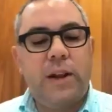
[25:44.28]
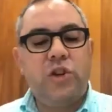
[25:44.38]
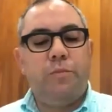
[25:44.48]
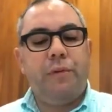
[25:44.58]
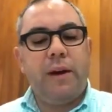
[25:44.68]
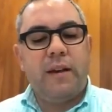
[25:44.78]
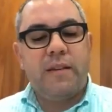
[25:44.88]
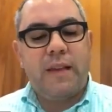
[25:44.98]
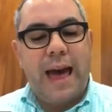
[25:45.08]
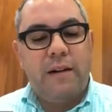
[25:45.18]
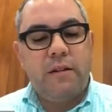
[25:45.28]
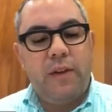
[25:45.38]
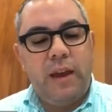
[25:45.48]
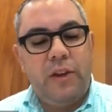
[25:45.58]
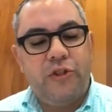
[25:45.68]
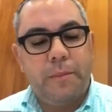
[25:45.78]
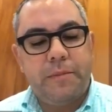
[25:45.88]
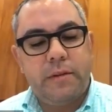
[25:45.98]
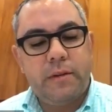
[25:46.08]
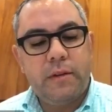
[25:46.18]
did you bring us out of
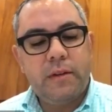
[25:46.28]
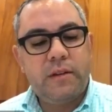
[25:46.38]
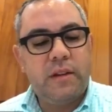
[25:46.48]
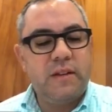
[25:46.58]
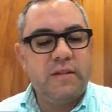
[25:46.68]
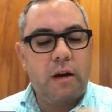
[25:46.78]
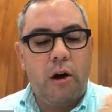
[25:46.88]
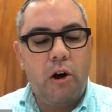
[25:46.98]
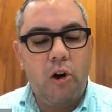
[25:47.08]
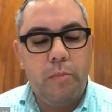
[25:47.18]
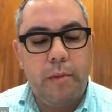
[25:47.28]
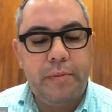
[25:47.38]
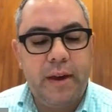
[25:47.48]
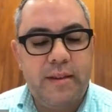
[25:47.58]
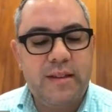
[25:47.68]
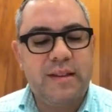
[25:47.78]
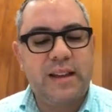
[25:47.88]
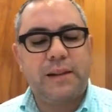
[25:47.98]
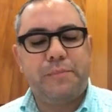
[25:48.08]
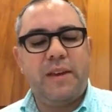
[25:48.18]
Egypt to this horrible place? It's
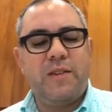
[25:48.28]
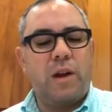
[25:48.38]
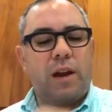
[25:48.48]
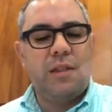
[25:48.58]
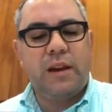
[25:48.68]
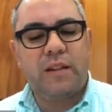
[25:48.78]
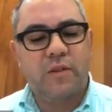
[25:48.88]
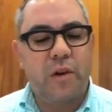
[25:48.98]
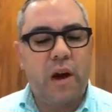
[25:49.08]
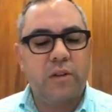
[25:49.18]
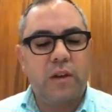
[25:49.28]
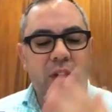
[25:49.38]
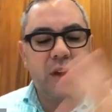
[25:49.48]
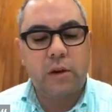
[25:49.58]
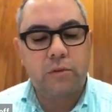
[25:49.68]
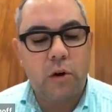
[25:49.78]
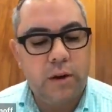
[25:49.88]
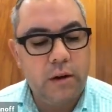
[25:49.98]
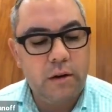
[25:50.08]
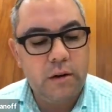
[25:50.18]
not a place where anything can sprout, nothing can grow
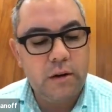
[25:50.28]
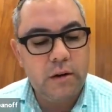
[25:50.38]
here."